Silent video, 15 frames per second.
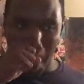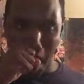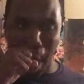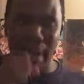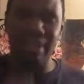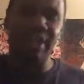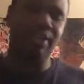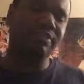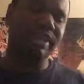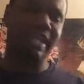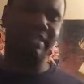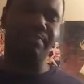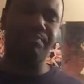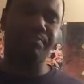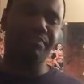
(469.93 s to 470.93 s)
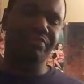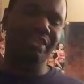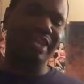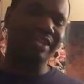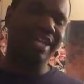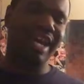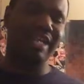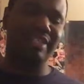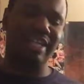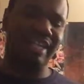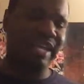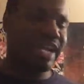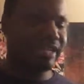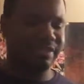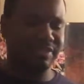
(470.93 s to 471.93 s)
I know that kind of
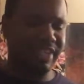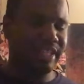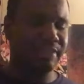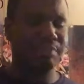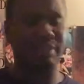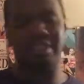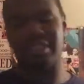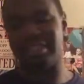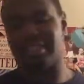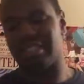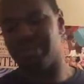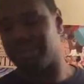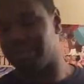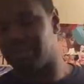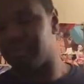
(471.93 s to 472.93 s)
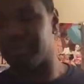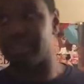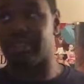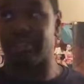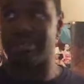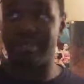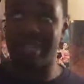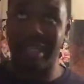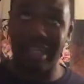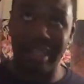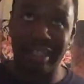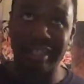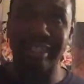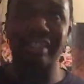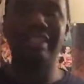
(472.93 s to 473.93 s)
like aggravated, but this episode was
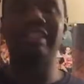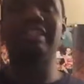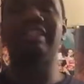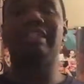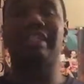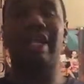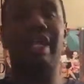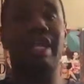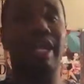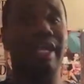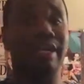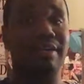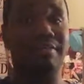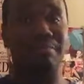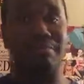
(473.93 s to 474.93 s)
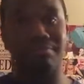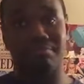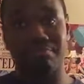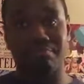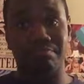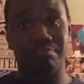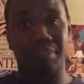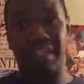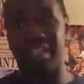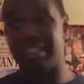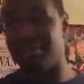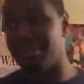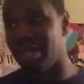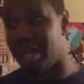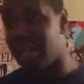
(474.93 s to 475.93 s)
okay. Kind of like a
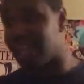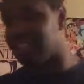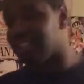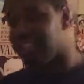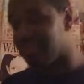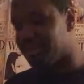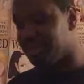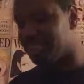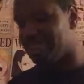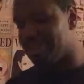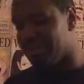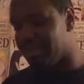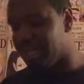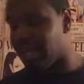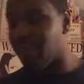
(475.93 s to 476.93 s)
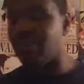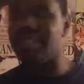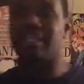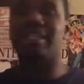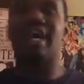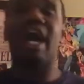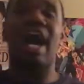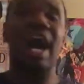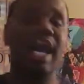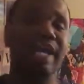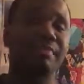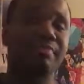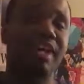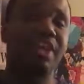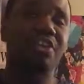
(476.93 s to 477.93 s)
B- episode. I mean, I wasn't
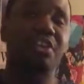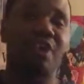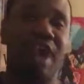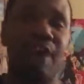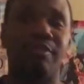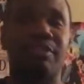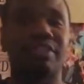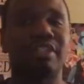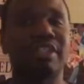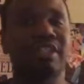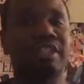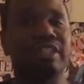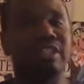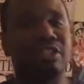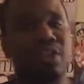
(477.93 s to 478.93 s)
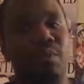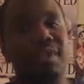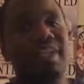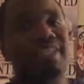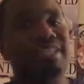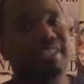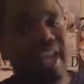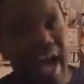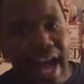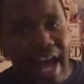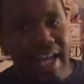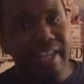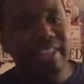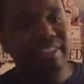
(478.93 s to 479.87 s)
hyped that no one didn't die in